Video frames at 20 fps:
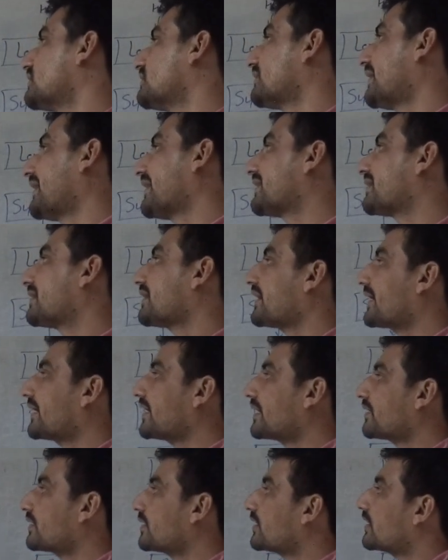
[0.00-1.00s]
like
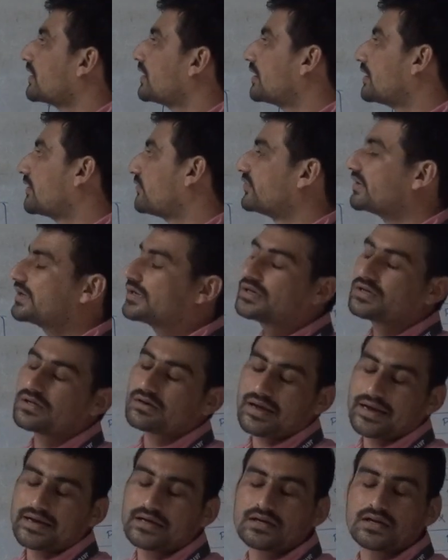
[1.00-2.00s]
we
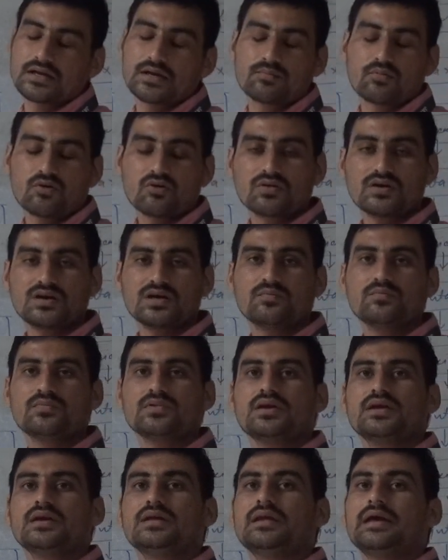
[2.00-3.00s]
write a program
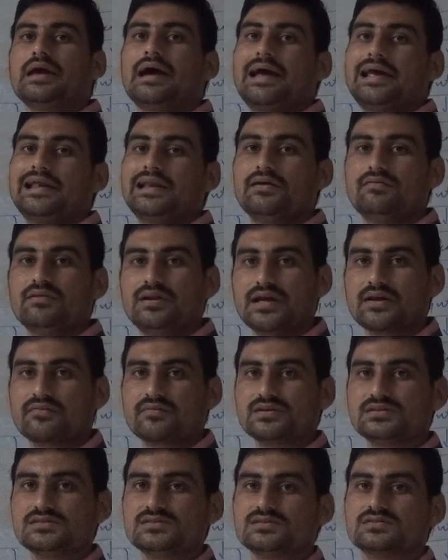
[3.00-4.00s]
in a high level
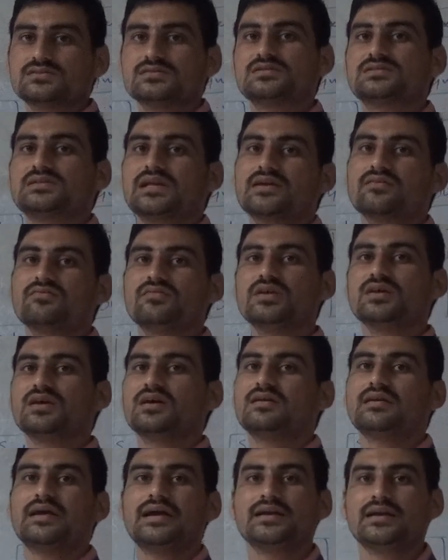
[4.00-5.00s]
language, just like we
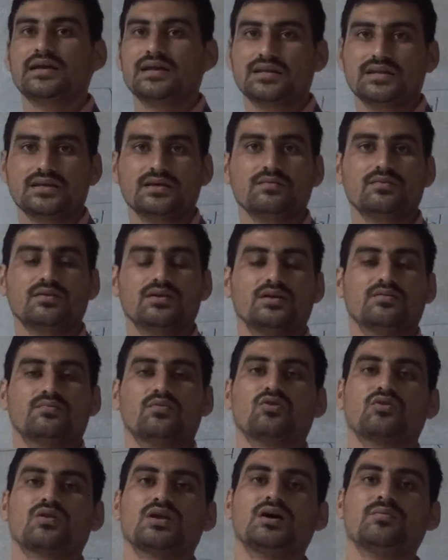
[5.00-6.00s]
can write any
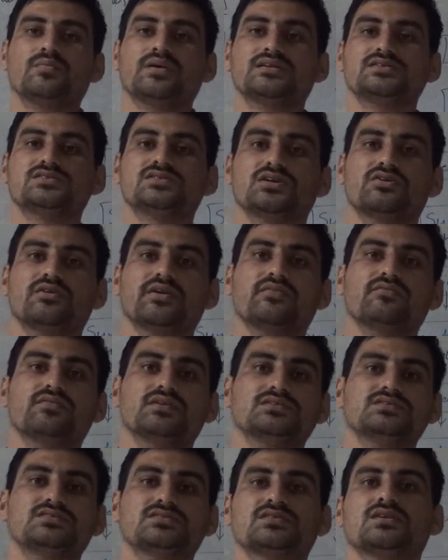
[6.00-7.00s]
program in 0 and
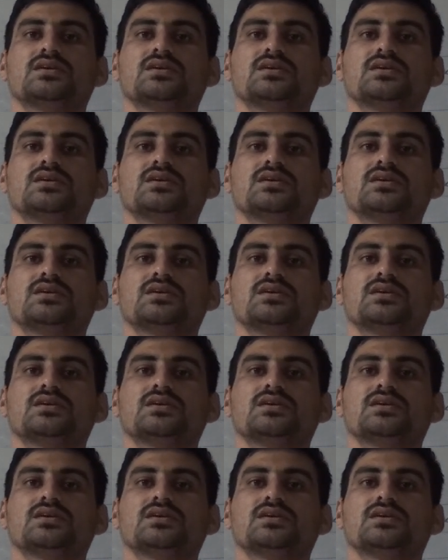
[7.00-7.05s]
1s.